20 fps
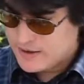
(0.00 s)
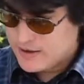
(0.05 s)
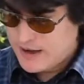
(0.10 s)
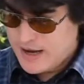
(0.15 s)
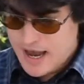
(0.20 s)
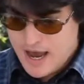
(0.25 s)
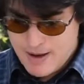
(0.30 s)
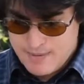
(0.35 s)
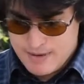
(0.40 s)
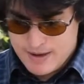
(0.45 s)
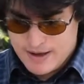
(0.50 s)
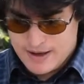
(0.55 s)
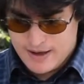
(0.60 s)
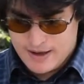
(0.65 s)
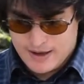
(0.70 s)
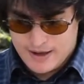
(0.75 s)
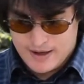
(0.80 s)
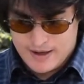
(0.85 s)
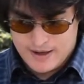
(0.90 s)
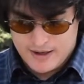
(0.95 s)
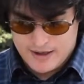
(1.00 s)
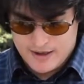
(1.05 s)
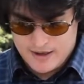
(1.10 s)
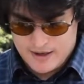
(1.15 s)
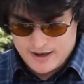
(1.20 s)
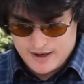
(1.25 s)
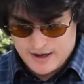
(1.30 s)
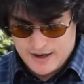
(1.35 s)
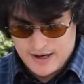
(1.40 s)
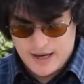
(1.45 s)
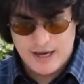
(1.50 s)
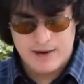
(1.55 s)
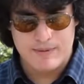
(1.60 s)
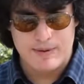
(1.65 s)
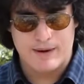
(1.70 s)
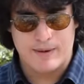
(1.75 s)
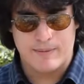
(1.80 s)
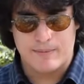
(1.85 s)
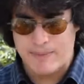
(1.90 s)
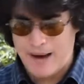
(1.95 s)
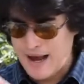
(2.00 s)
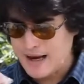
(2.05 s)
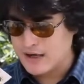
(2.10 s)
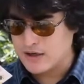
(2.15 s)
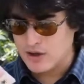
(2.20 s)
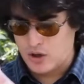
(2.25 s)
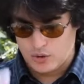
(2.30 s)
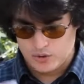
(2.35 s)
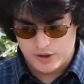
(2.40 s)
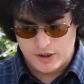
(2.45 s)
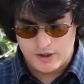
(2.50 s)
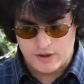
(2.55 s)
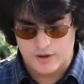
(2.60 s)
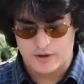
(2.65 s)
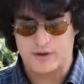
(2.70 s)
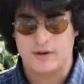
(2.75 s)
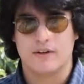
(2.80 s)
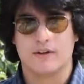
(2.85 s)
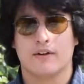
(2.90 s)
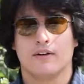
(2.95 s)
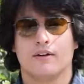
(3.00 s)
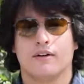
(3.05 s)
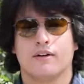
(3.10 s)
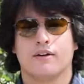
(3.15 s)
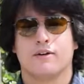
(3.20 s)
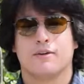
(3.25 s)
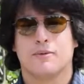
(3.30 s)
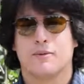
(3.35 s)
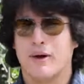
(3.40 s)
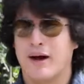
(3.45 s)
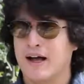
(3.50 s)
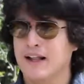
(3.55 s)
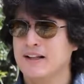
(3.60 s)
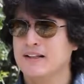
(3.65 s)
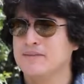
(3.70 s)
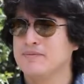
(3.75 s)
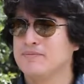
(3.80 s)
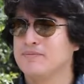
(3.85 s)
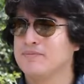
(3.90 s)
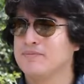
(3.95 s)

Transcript: have a banknote here. Well,